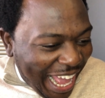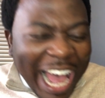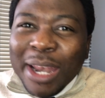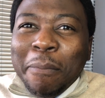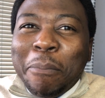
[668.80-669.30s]

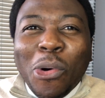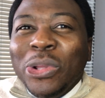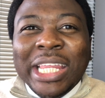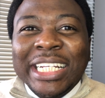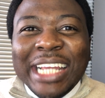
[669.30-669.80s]

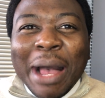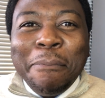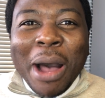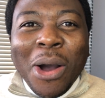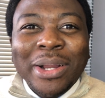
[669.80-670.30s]
unbothered
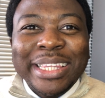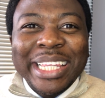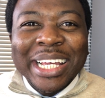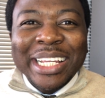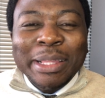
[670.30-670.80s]
about
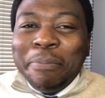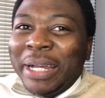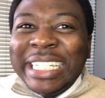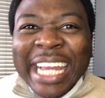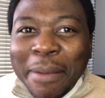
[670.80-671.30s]
the
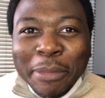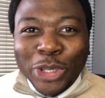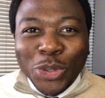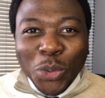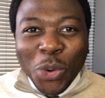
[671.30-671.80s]

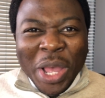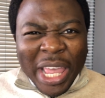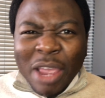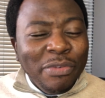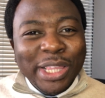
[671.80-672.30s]
pandemic, you know.
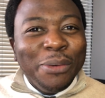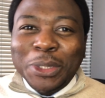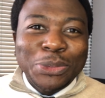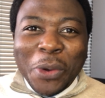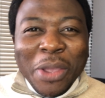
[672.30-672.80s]
Everything
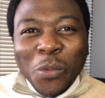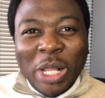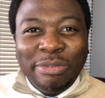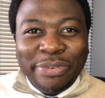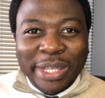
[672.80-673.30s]
was going
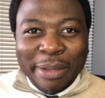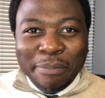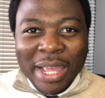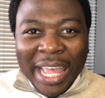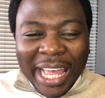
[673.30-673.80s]
well for him.
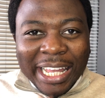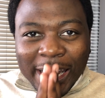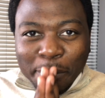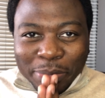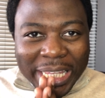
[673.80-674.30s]
And
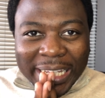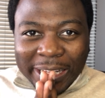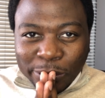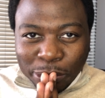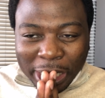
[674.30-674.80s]
then I'm
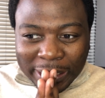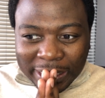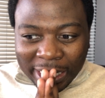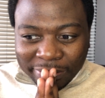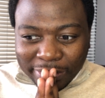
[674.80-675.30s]
thinking to
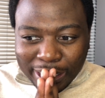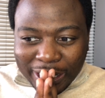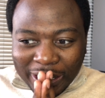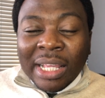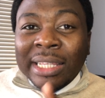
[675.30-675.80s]
myself,
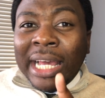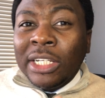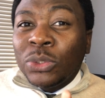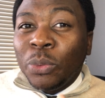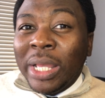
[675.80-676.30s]
that
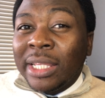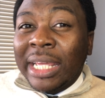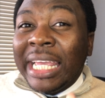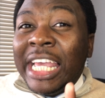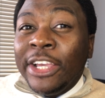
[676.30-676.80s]
is where
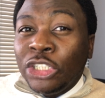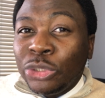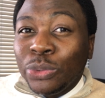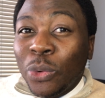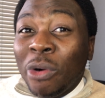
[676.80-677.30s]
the
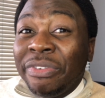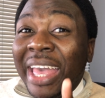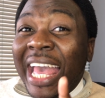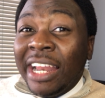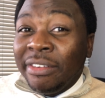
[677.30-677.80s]
issue of
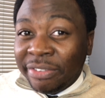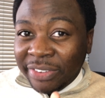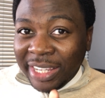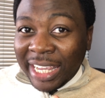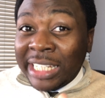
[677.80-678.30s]

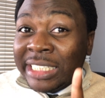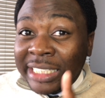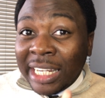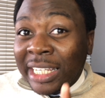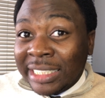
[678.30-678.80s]
envy and
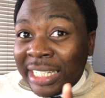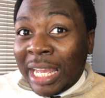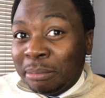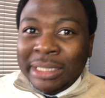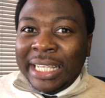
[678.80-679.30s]
jealousy
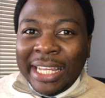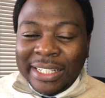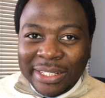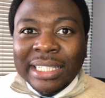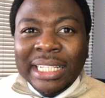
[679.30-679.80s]
comes in.
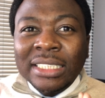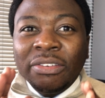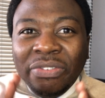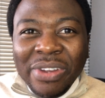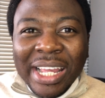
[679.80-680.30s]
There's a
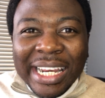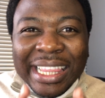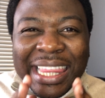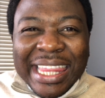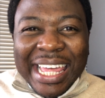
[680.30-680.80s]
very
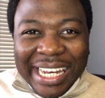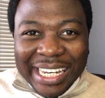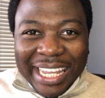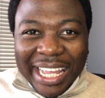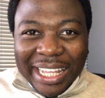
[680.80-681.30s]
thin